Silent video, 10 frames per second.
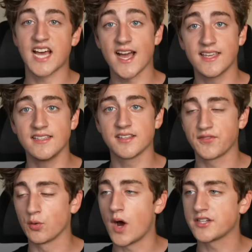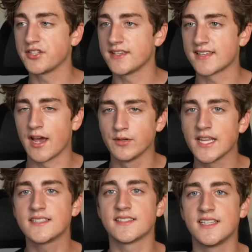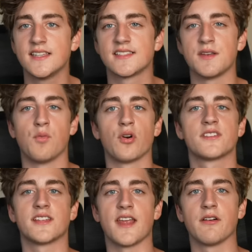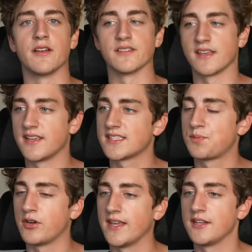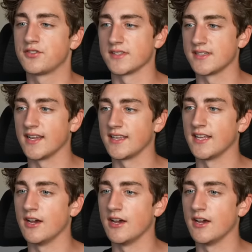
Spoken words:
Takis, if you're watching this, I would like to see this in more scenarios. I think it's pretty interesting, you